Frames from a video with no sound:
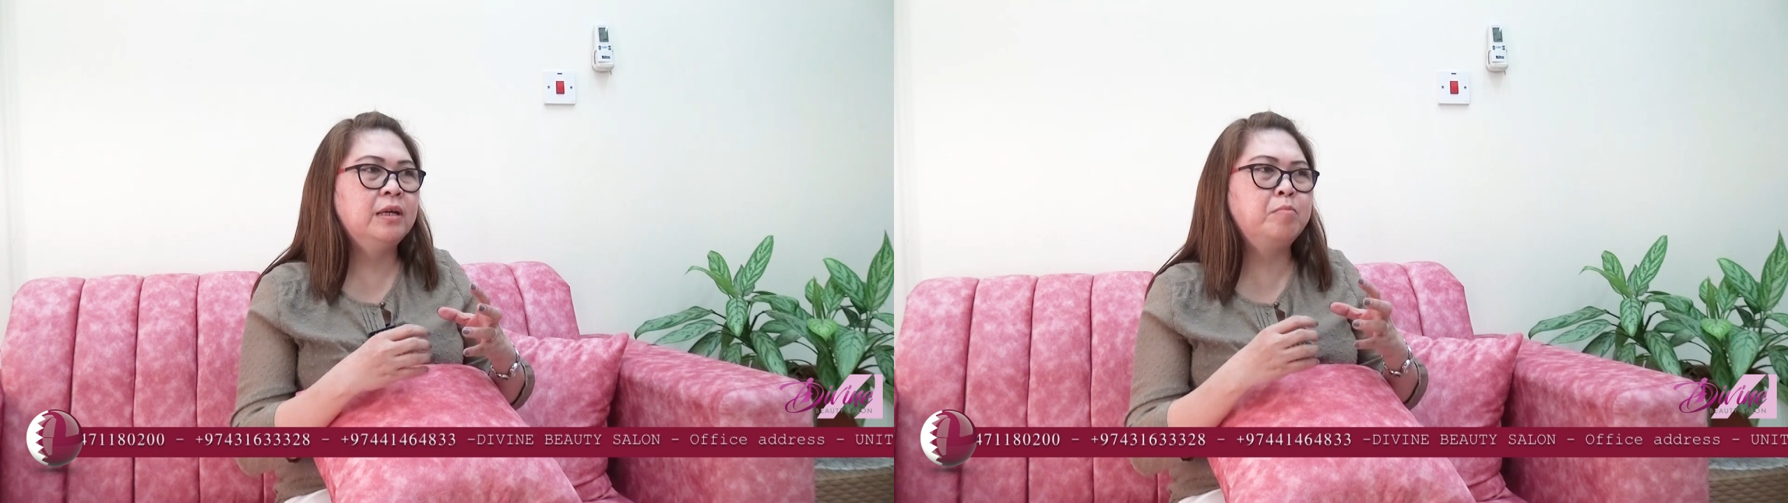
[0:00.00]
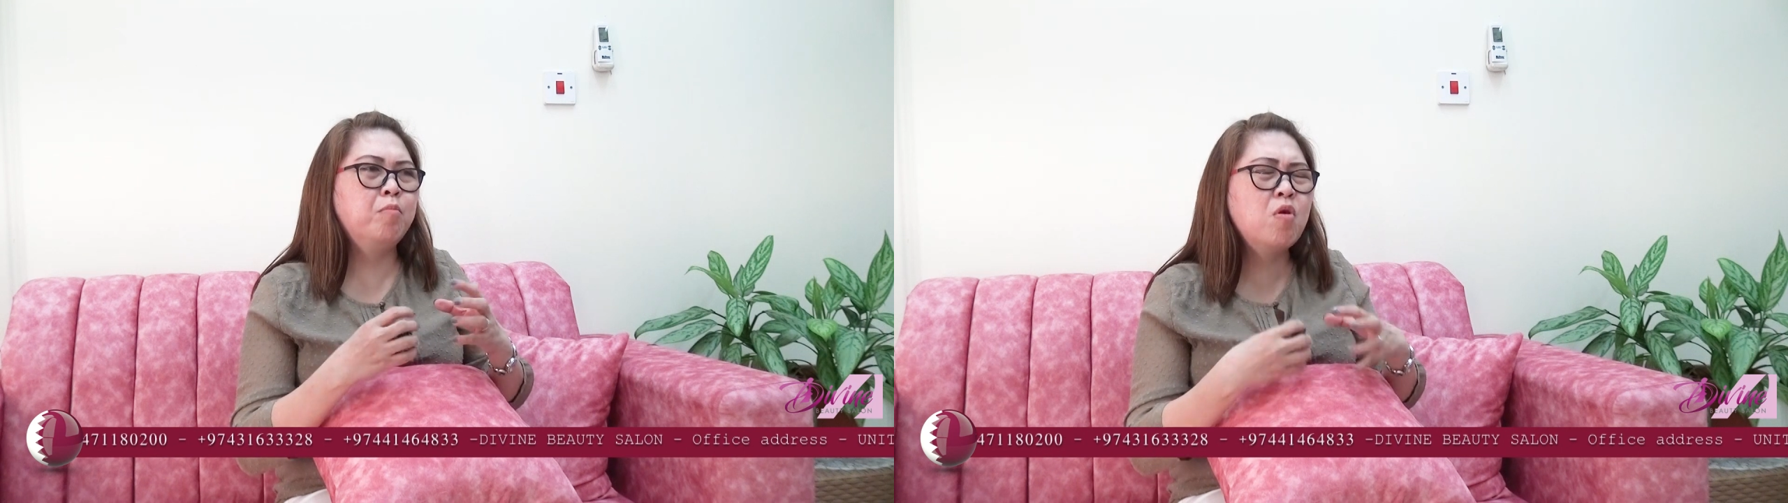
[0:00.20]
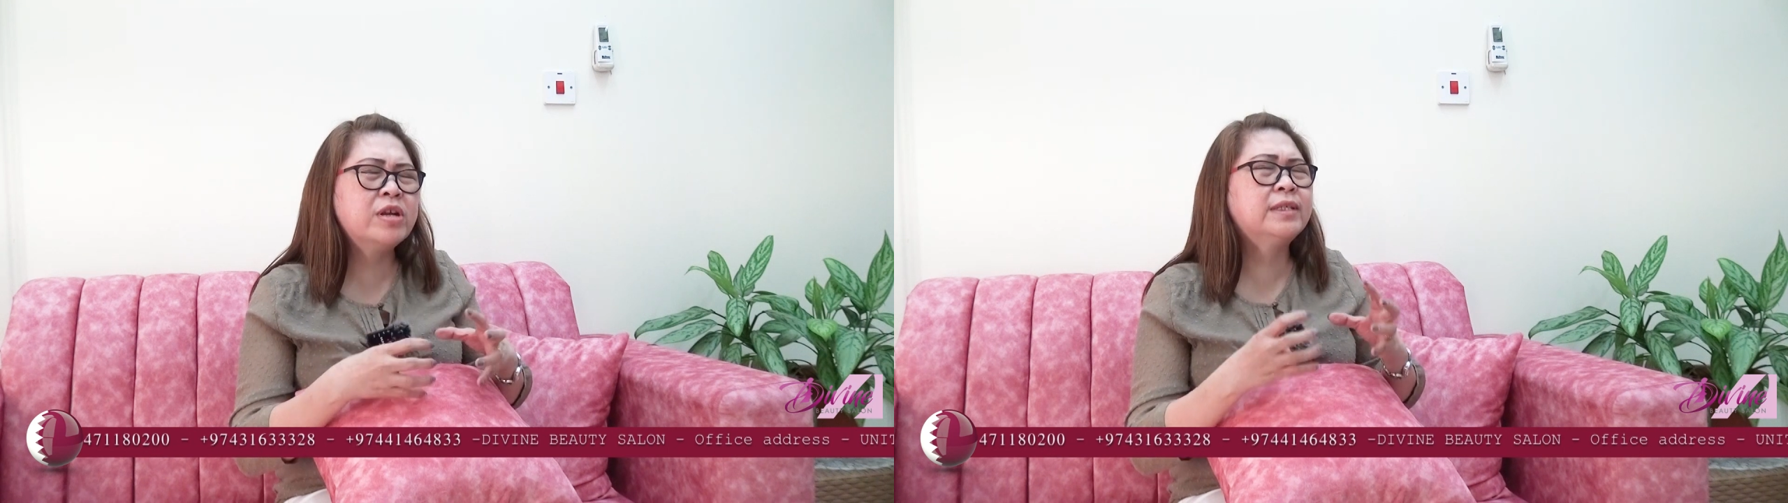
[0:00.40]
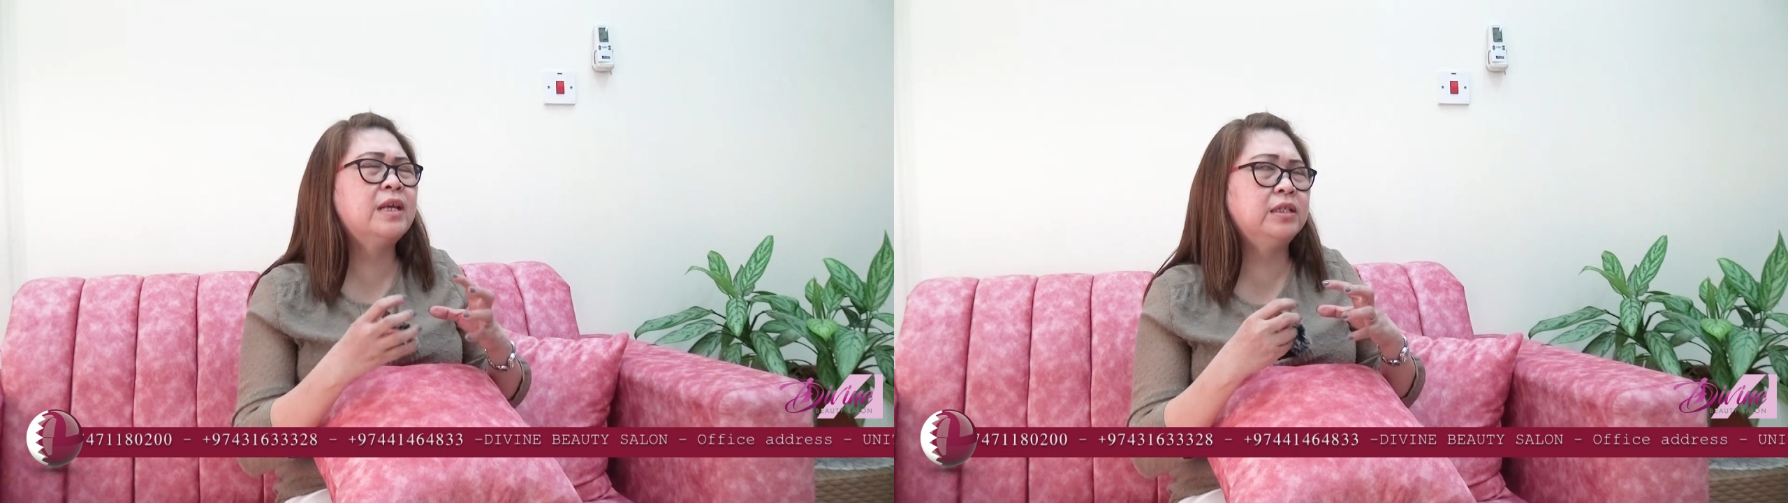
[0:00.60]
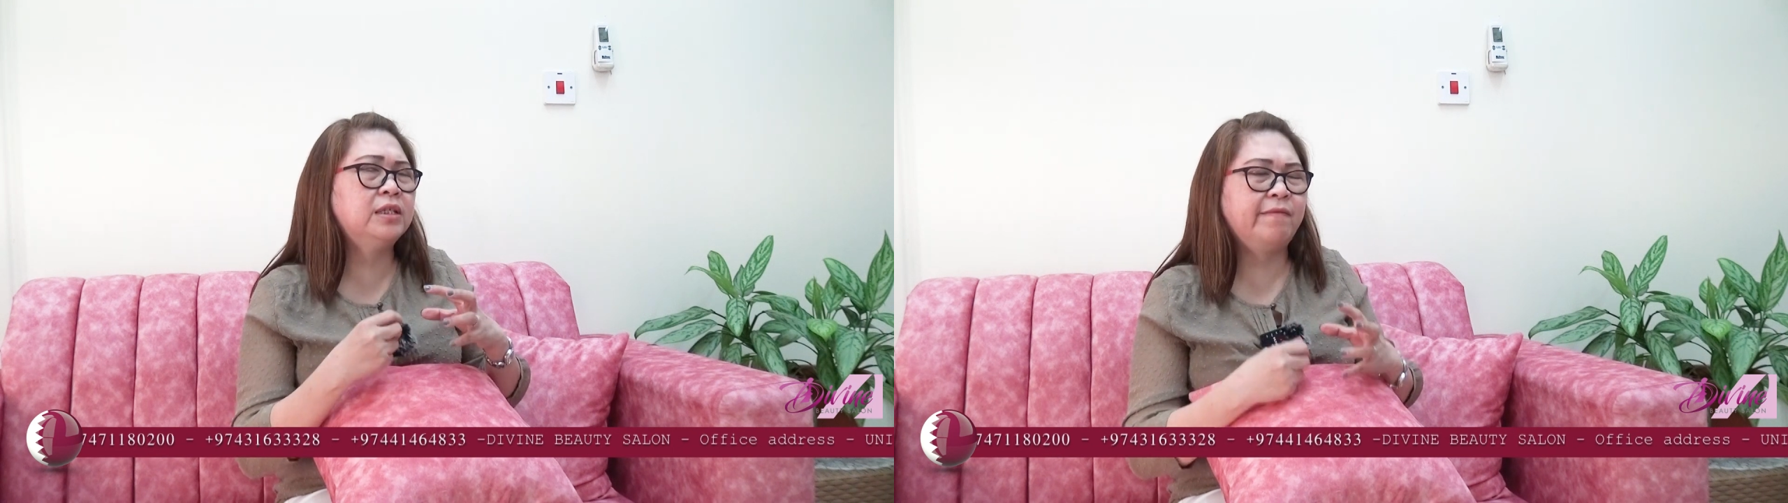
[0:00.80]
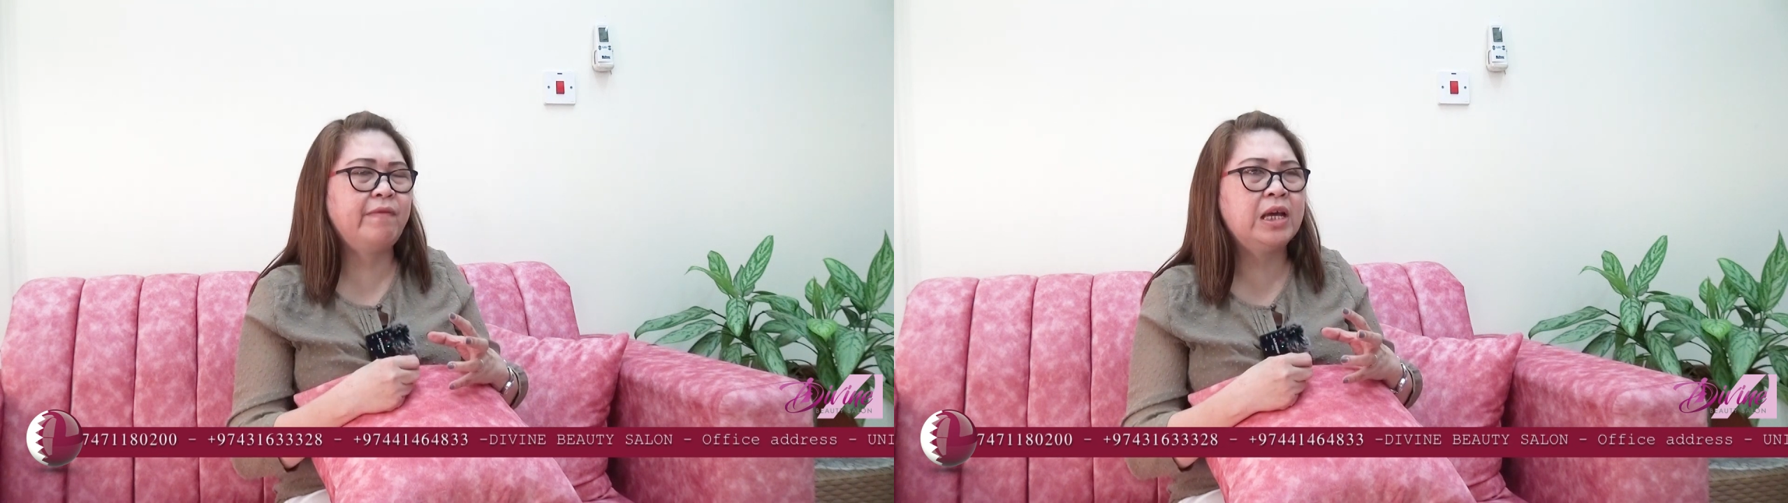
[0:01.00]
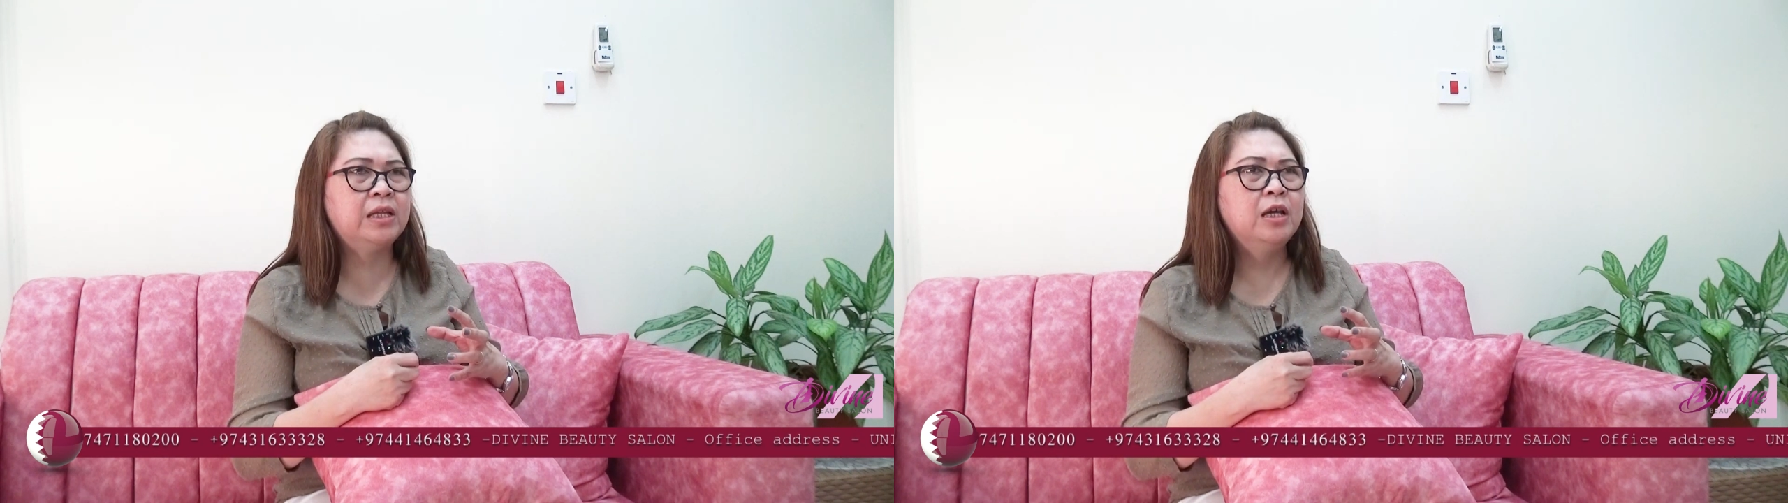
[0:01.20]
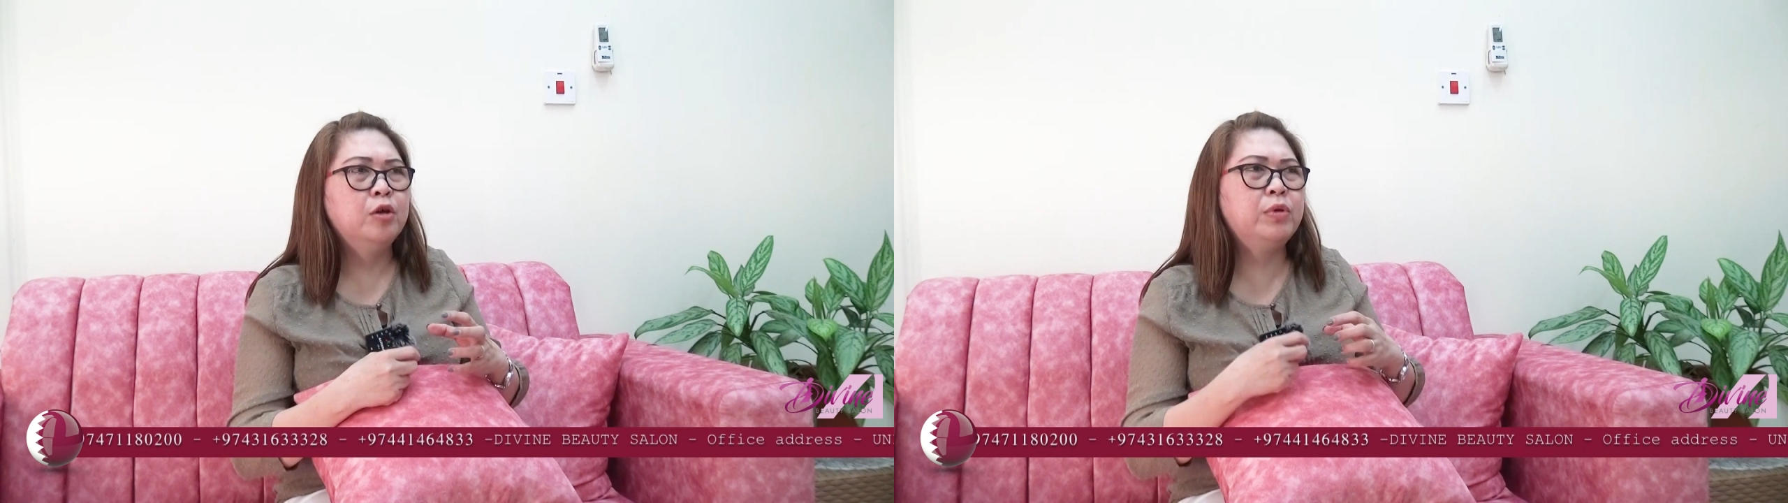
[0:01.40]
uh, more satisfied